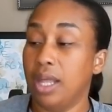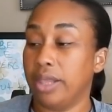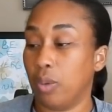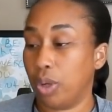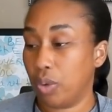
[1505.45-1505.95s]

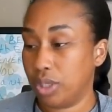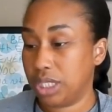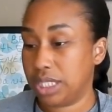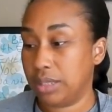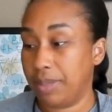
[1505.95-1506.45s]
Then we're going
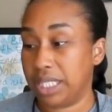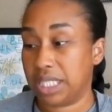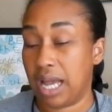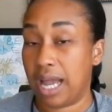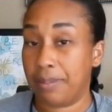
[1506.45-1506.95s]
to submit
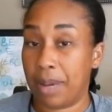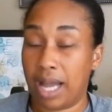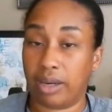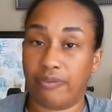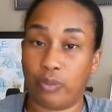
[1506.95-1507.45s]
to
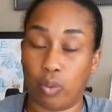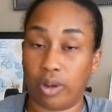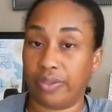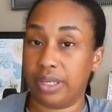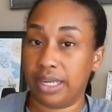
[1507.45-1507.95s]
Ibotta
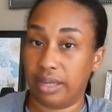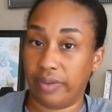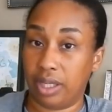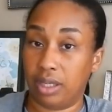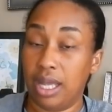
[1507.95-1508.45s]
for the
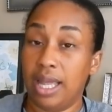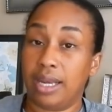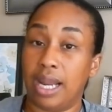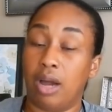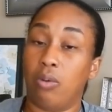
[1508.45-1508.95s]
Nivea.
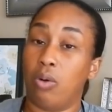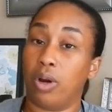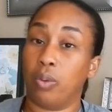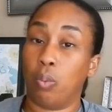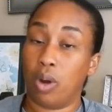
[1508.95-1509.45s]
Now
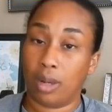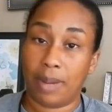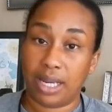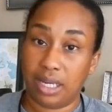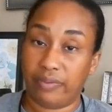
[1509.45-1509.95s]
on one of
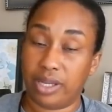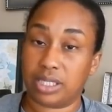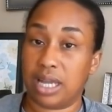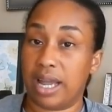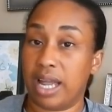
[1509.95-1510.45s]
my
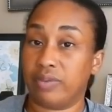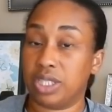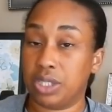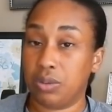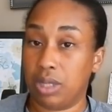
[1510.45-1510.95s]
Niveas, I have
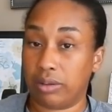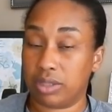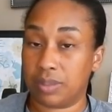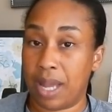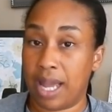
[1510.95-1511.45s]

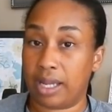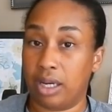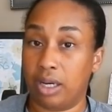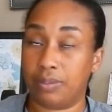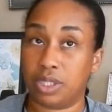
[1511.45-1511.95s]
$2 back
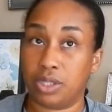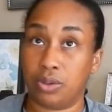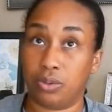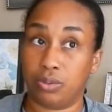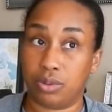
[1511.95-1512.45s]
up
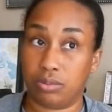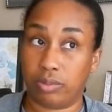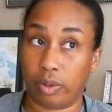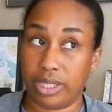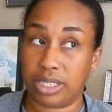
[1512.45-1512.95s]
to
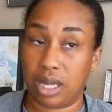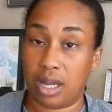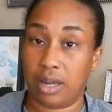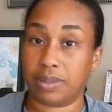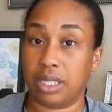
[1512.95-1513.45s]
3
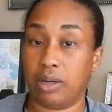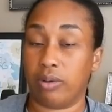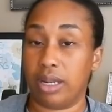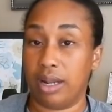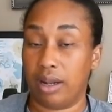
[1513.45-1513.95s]
times, and then
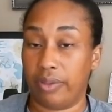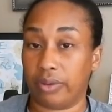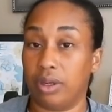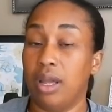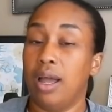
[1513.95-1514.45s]
on the
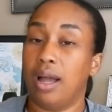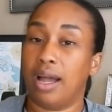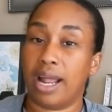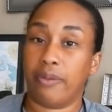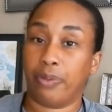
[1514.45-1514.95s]
other,
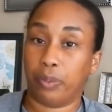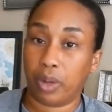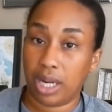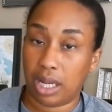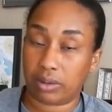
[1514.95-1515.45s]
I have
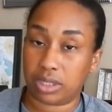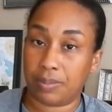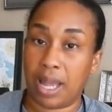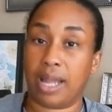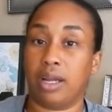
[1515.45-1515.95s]

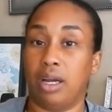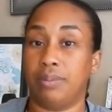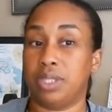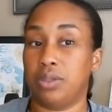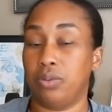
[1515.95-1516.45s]
$3 back
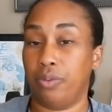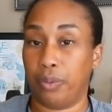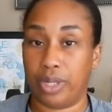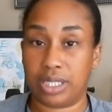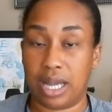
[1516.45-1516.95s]
up to
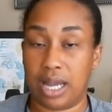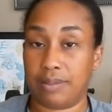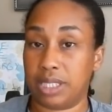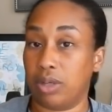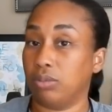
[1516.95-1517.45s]
3
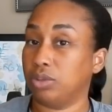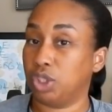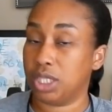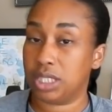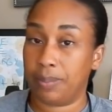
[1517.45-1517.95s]
times. So
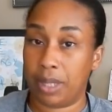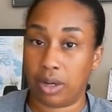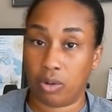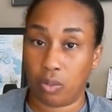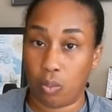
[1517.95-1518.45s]
just
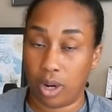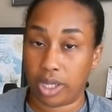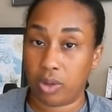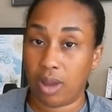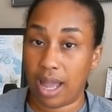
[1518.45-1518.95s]
depending on
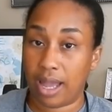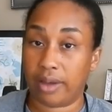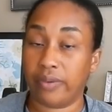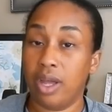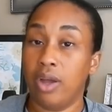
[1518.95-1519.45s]
what you
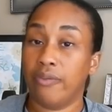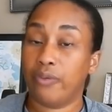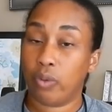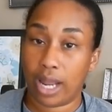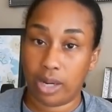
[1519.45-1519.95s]
have
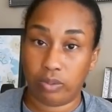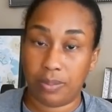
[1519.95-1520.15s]
for a